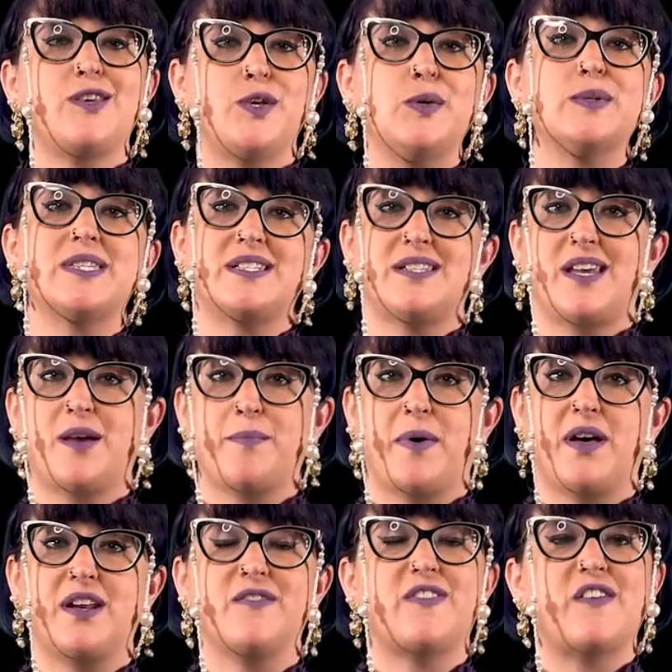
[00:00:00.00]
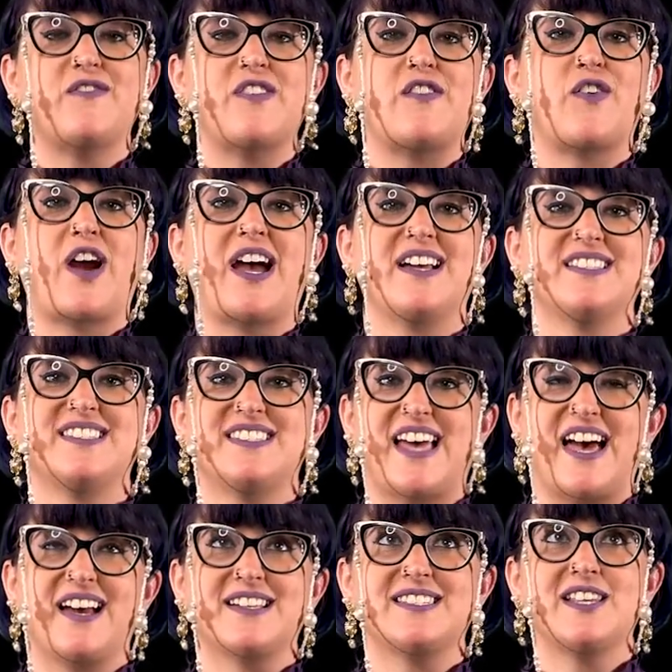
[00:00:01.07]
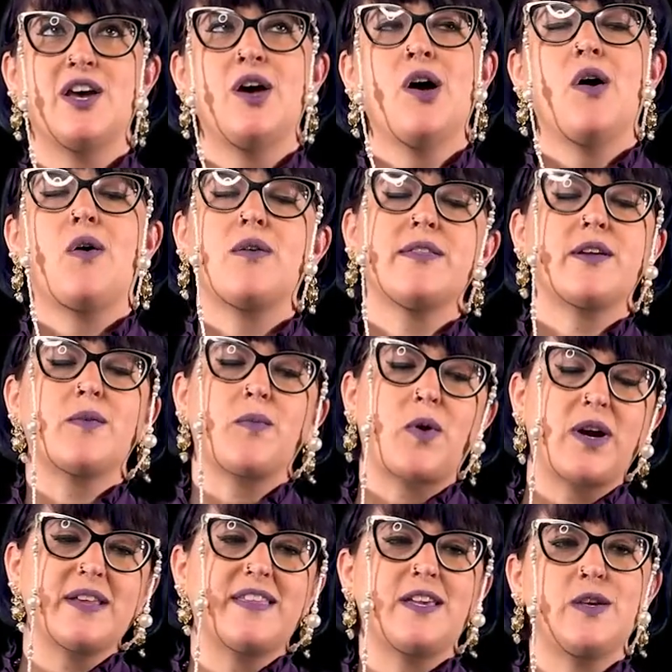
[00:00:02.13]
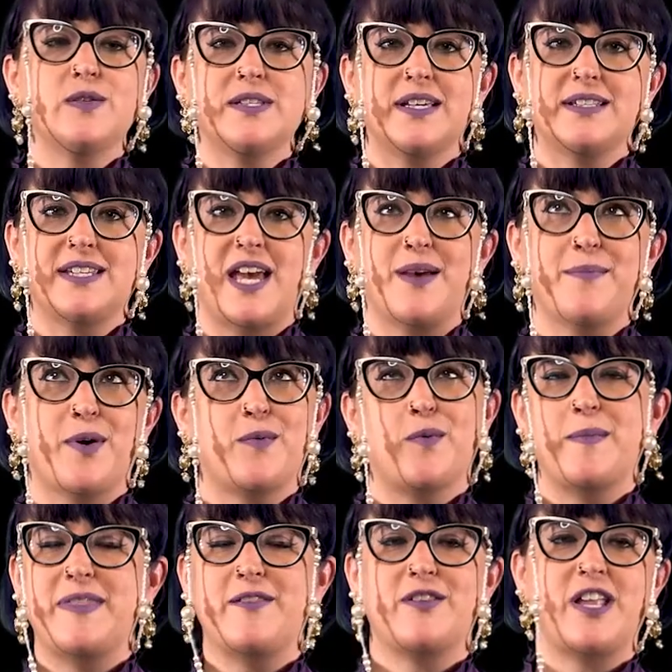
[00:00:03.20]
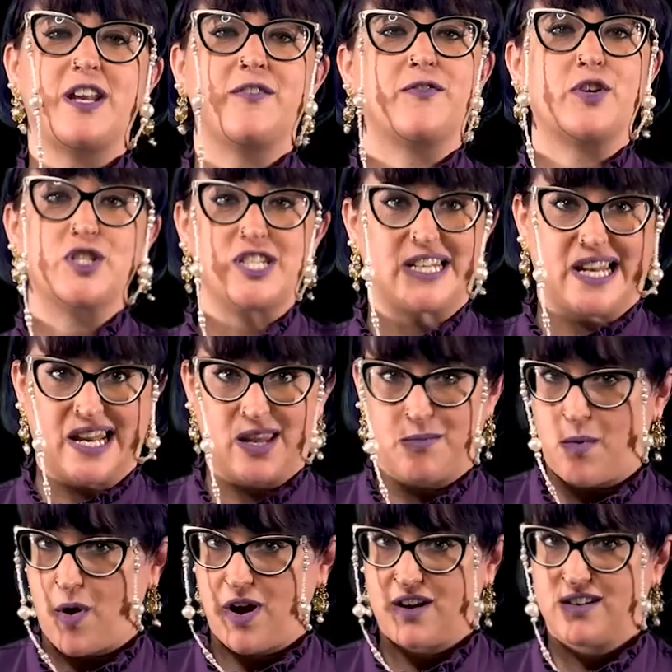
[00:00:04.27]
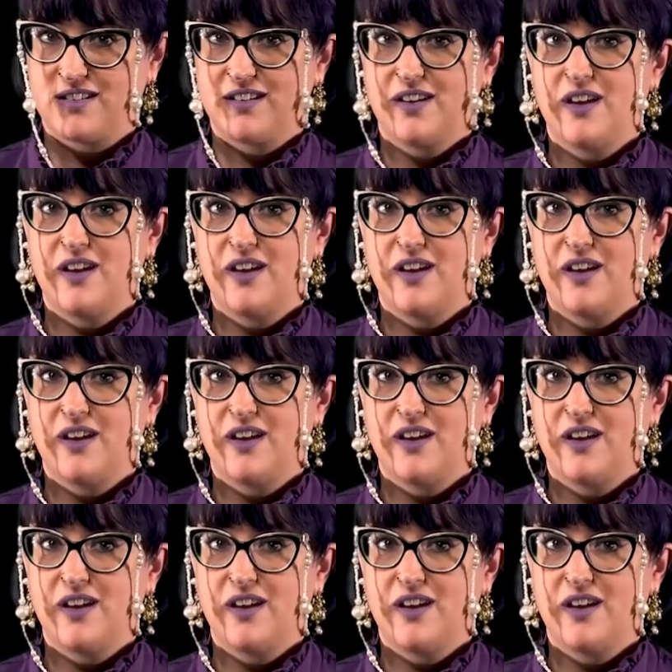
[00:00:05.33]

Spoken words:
use a tampon if they've never had sex, or they're worried that using a tampon will mean they're not a virgin anymore.